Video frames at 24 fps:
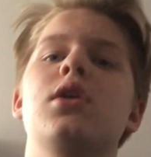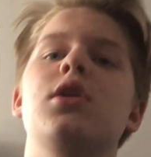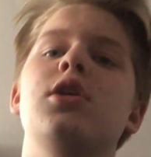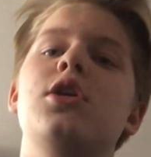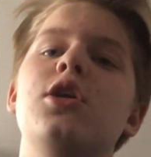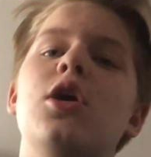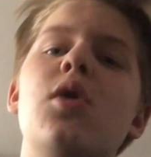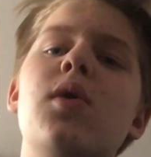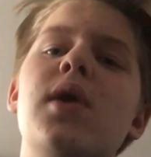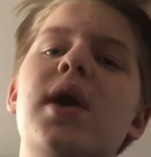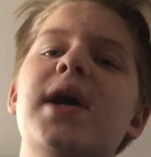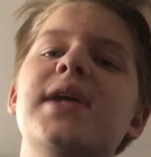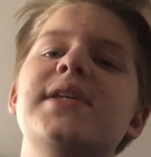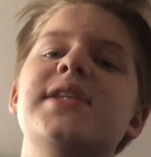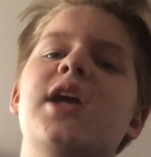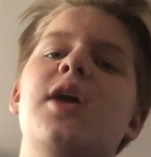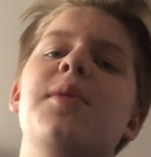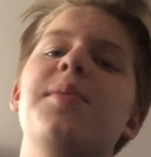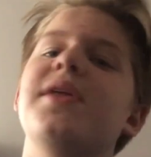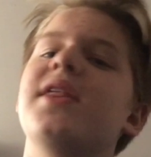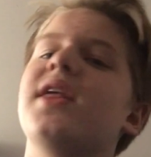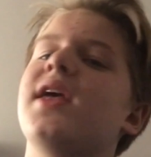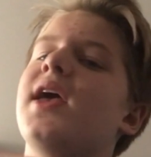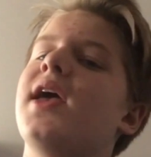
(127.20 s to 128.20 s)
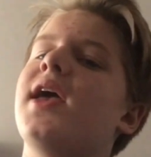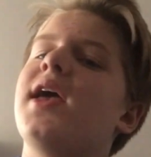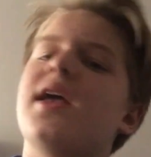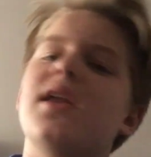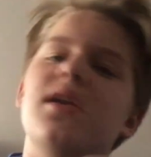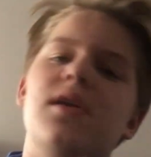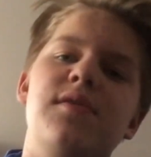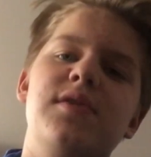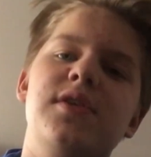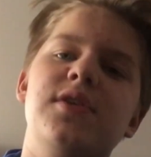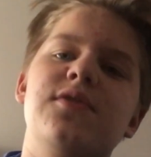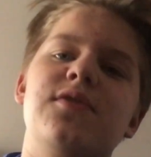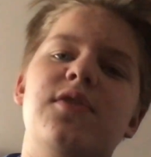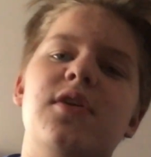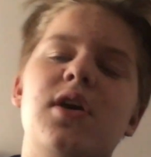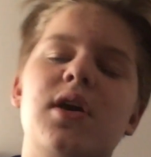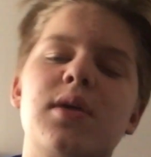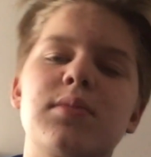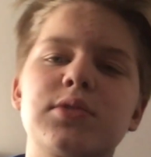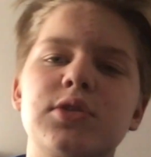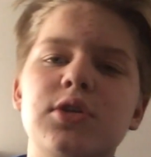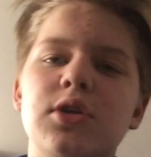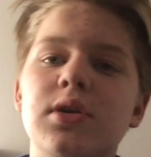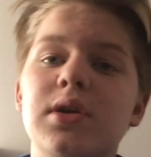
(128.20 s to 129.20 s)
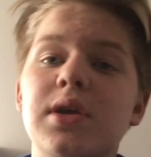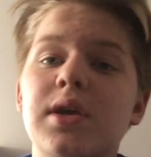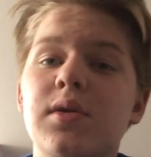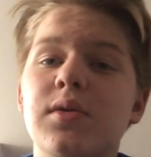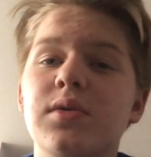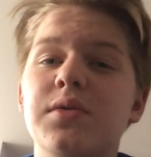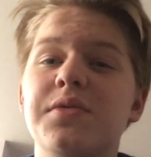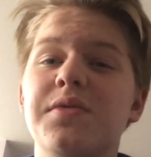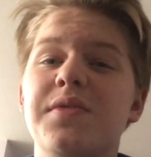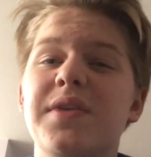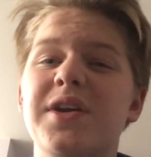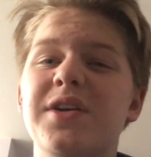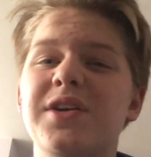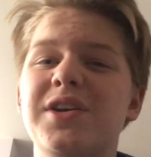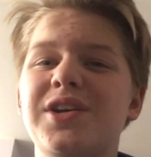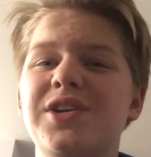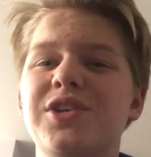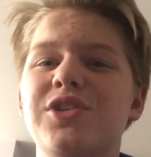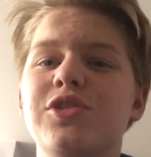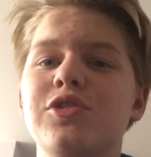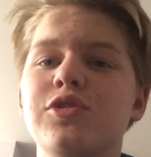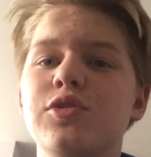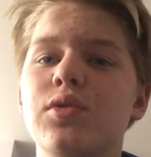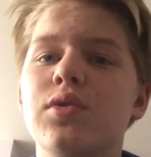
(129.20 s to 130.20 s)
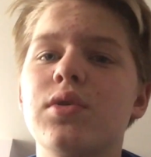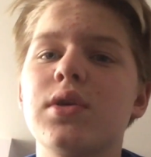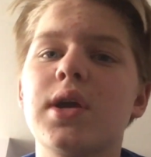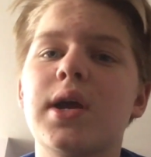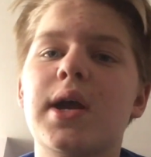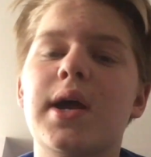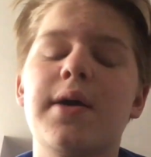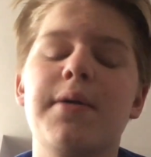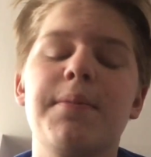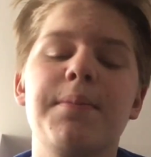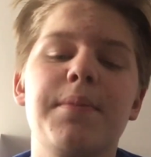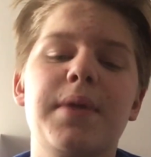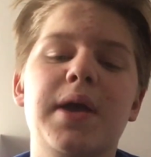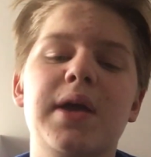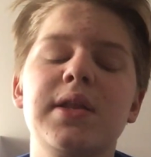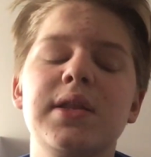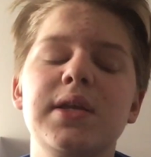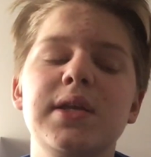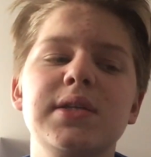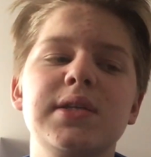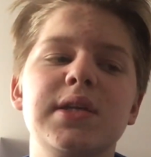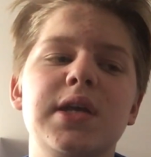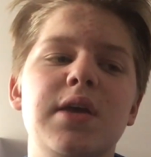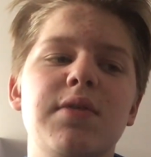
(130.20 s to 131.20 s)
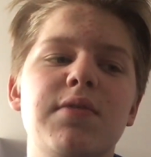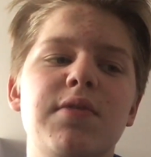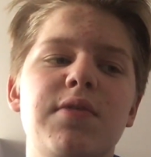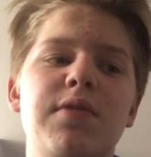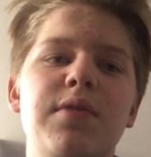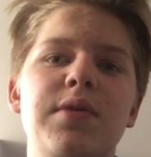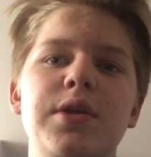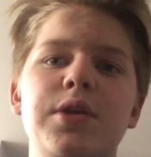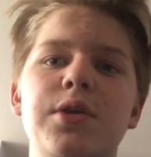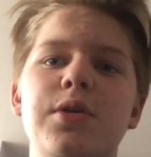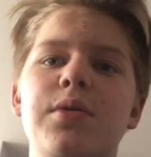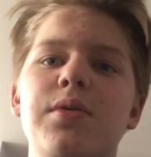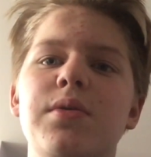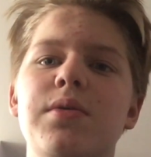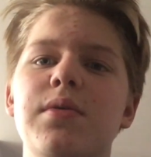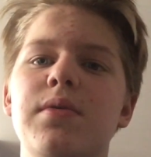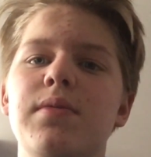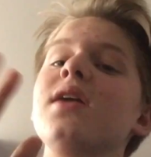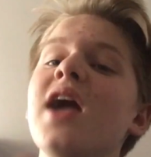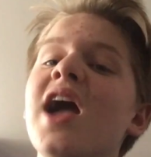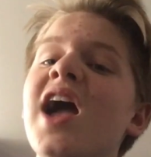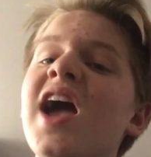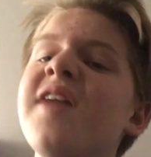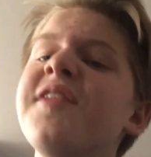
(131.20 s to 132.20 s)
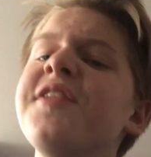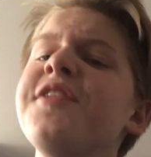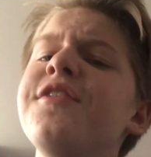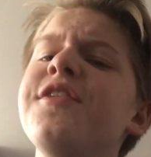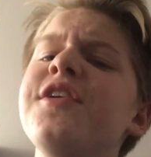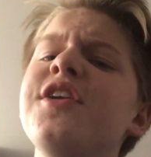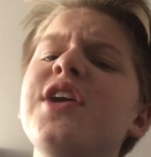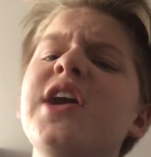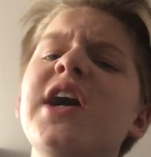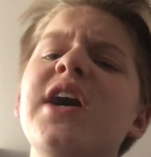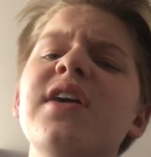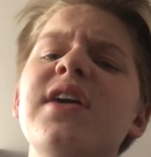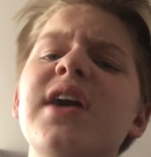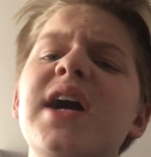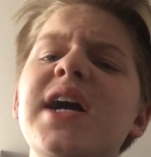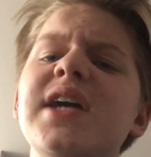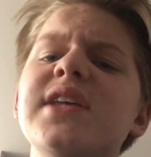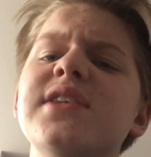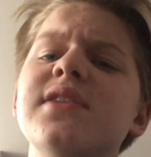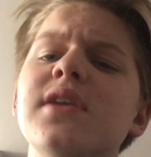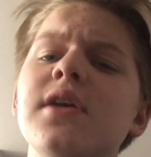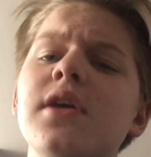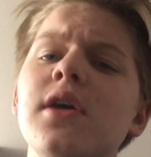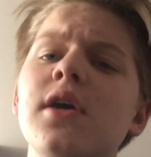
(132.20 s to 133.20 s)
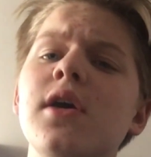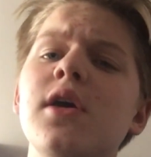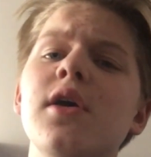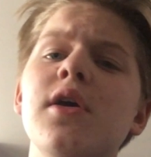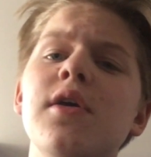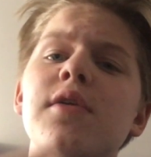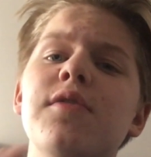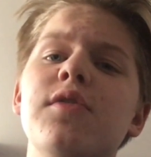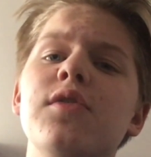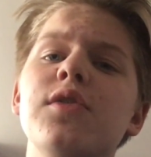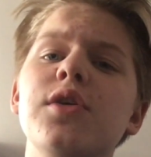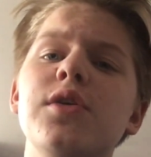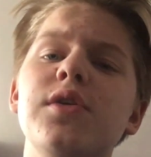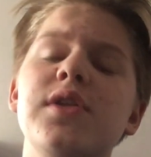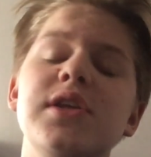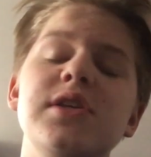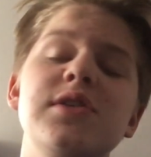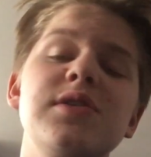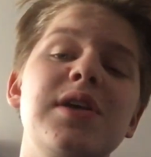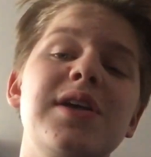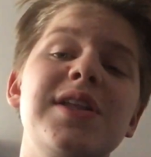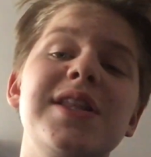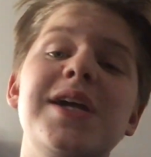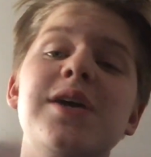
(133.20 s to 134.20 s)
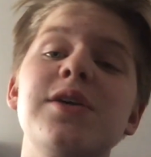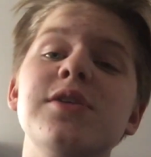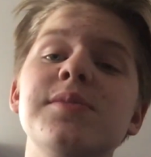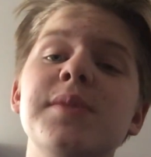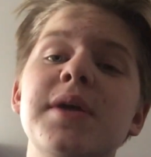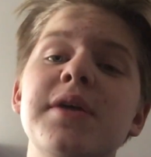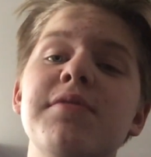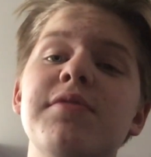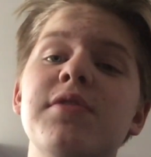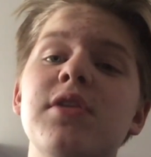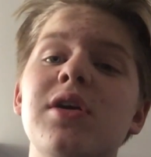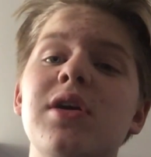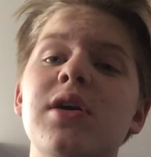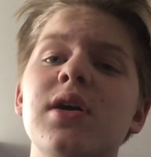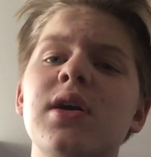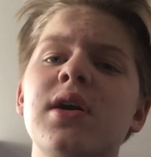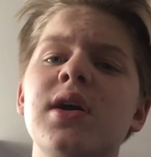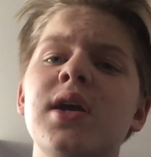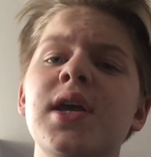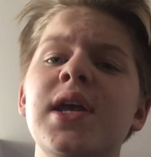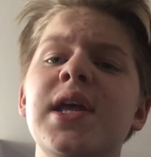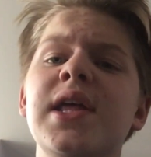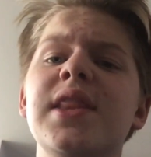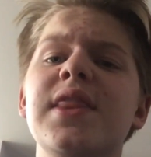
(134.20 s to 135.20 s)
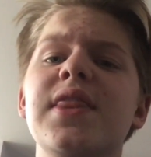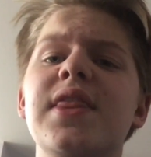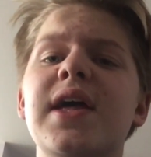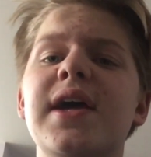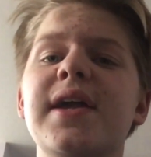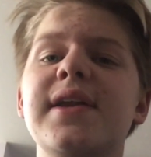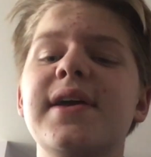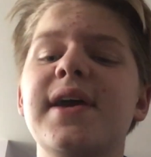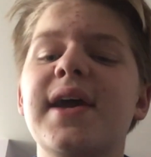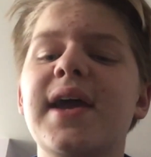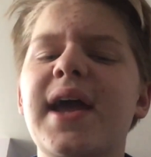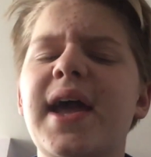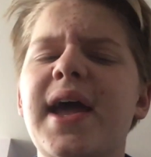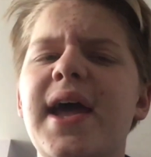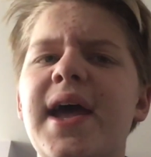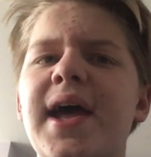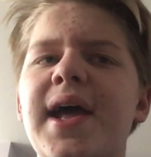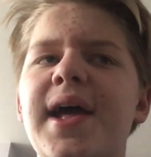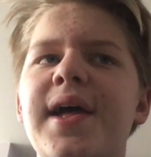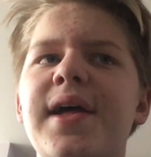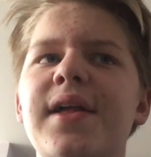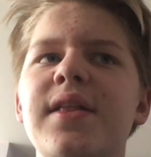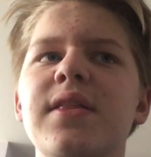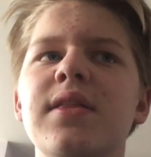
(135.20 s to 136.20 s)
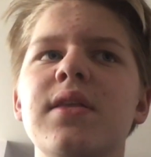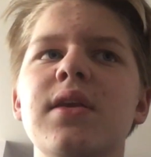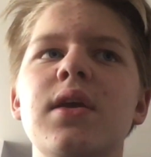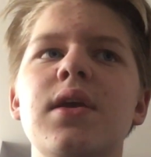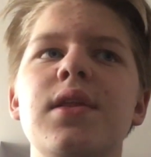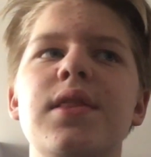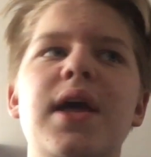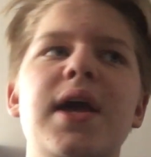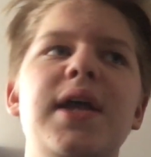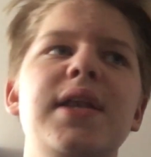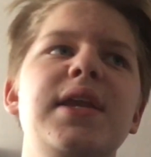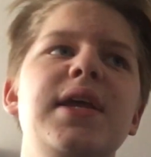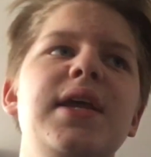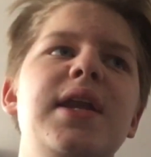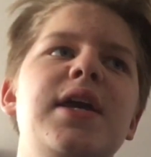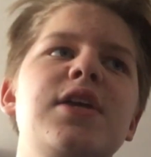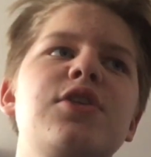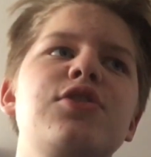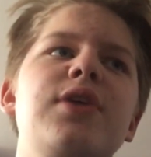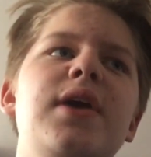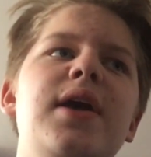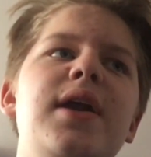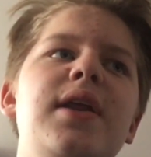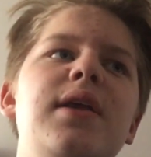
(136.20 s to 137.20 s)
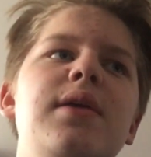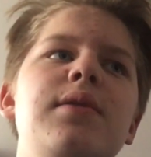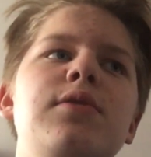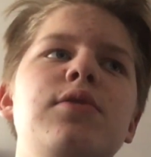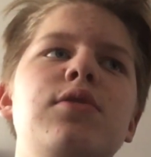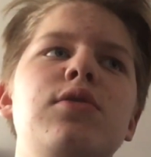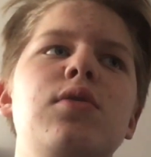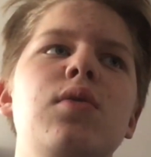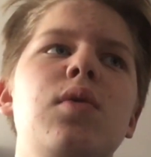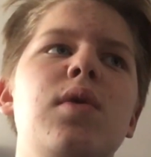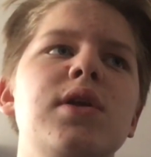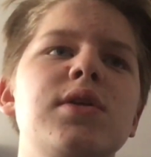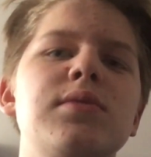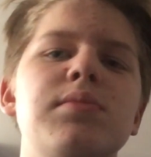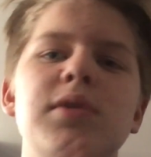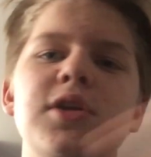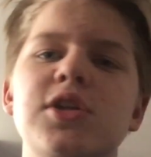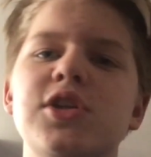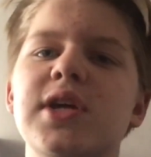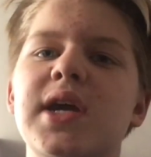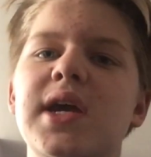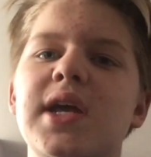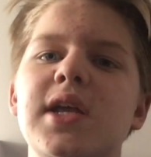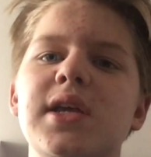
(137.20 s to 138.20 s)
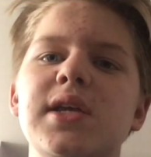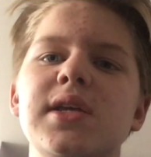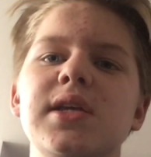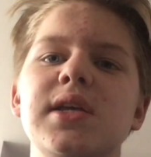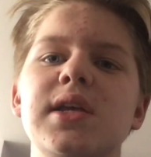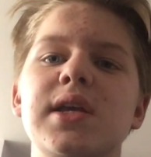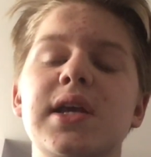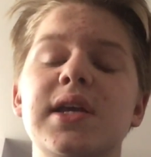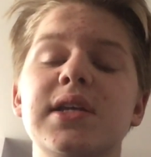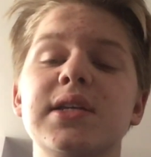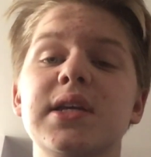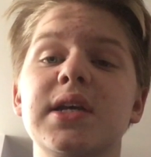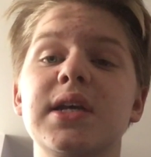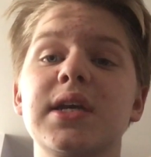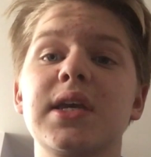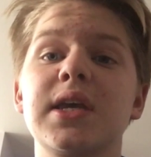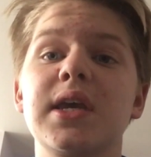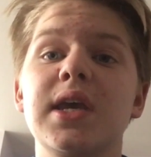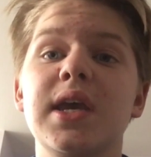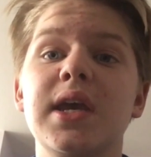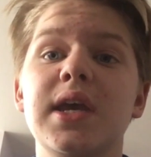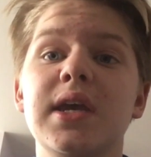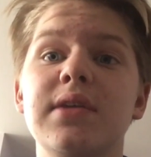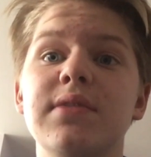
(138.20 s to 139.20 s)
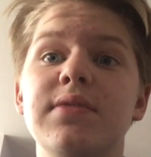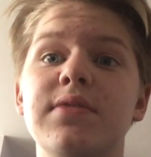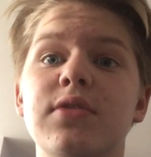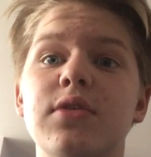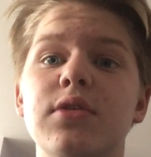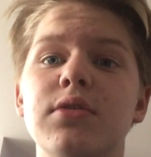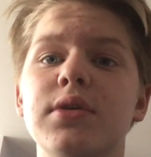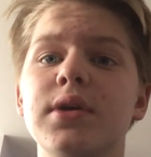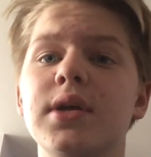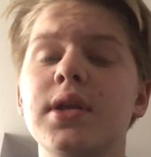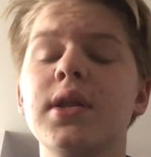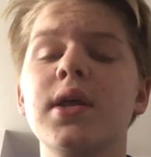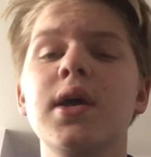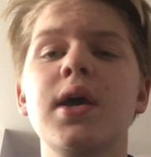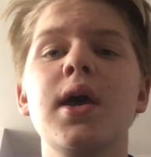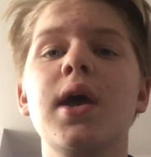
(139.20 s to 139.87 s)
Yo guys, that'll be the end of this vlog. I'm sorry it was very short. Um, at least I have a video. I have a video out, guys, for you. That's uh, that was my vlog that I had. I did. I try to do as much editing as I can for it.